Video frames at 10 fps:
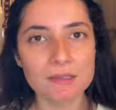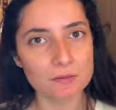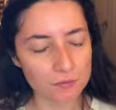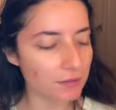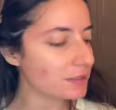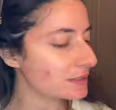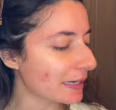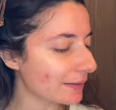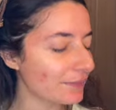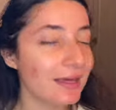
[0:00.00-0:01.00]
So there's
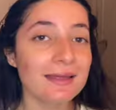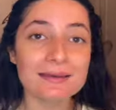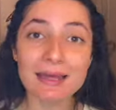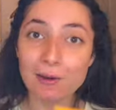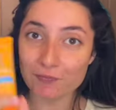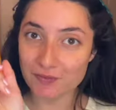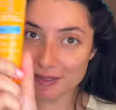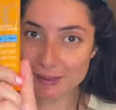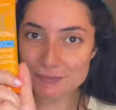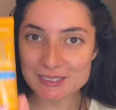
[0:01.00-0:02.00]
that. Now, the
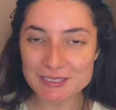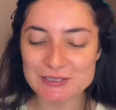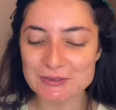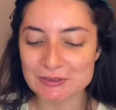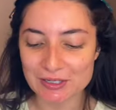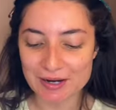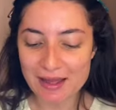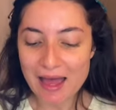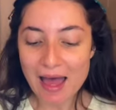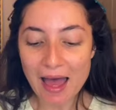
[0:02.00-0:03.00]
MD Solar.
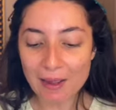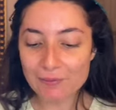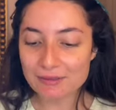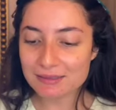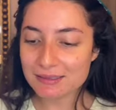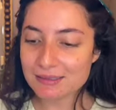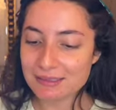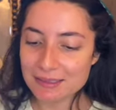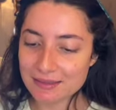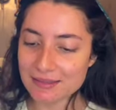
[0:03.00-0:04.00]
I really
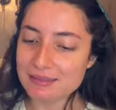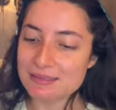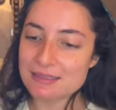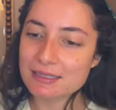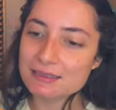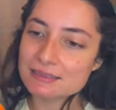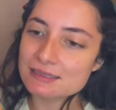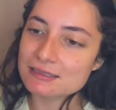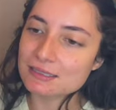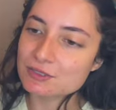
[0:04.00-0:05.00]
like this as a
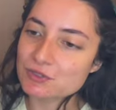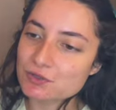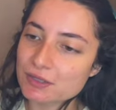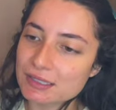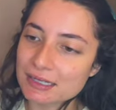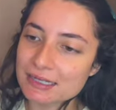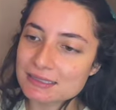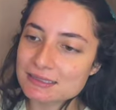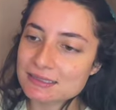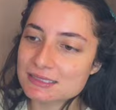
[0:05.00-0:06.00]
sunscreen.
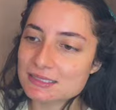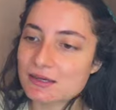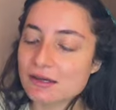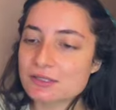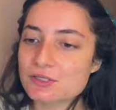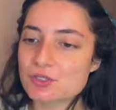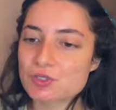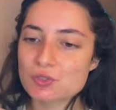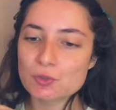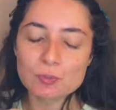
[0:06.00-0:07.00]
It's not
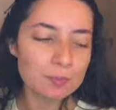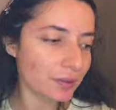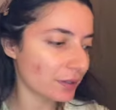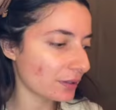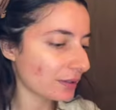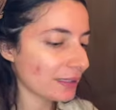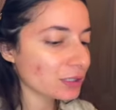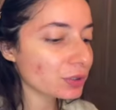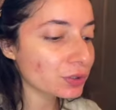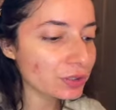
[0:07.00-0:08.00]

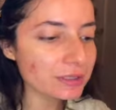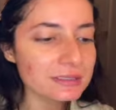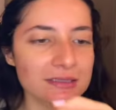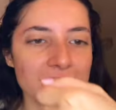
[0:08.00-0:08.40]
it looks